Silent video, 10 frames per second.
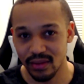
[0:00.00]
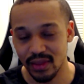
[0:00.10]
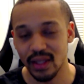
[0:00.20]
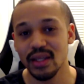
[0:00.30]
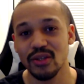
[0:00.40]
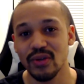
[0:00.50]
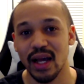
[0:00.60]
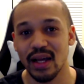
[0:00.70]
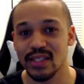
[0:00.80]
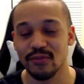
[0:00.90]
thank you
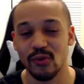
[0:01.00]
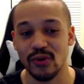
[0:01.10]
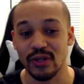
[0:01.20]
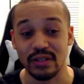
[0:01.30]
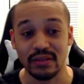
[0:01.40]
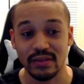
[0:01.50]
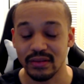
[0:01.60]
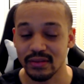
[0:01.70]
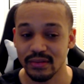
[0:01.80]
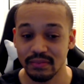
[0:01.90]
guys for
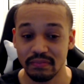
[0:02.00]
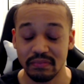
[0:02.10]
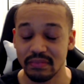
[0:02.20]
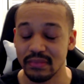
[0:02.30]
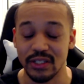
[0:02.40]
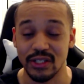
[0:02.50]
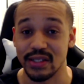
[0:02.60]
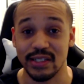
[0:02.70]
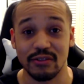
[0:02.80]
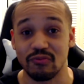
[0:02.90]

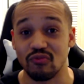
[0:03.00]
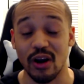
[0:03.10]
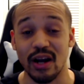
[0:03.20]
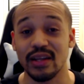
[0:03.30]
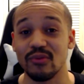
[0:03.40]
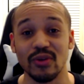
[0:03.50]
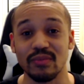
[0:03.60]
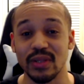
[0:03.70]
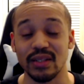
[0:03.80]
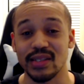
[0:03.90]
just rocking
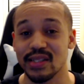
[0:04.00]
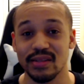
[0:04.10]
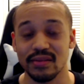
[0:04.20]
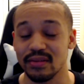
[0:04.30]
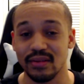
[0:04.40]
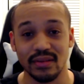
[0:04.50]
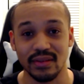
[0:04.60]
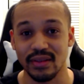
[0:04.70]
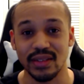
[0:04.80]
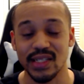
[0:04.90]
with me. It's
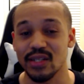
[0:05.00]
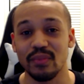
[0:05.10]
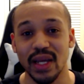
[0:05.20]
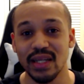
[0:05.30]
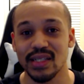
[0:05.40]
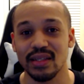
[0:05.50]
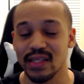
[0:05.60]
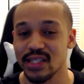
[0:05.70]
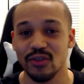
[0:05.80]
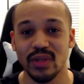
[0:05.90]
it's amazing
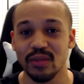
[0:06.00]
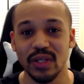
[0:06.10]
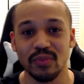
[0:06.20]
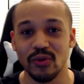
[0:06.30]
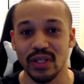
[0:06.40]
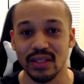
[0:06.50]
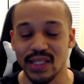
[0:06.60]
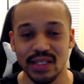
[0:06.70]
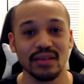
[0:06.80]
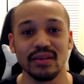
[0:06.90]
that so many people can
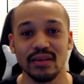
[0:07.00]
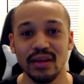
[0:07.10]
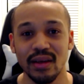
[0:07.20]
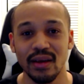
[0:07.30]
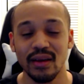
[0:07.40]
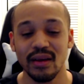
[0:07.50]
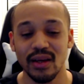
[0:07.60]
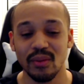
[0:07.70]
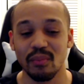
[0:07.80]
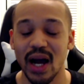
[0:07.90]
see
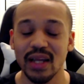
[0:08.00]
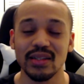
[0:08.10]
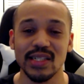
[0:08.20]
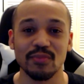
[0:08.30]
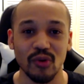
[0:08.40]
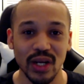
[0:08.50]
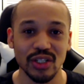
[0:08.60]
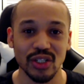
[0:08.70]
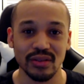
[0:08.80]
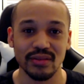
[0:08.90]
my
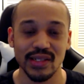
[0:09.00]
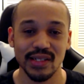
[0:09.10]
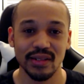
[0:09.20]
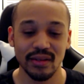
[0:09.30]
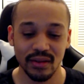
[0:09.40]
inspirations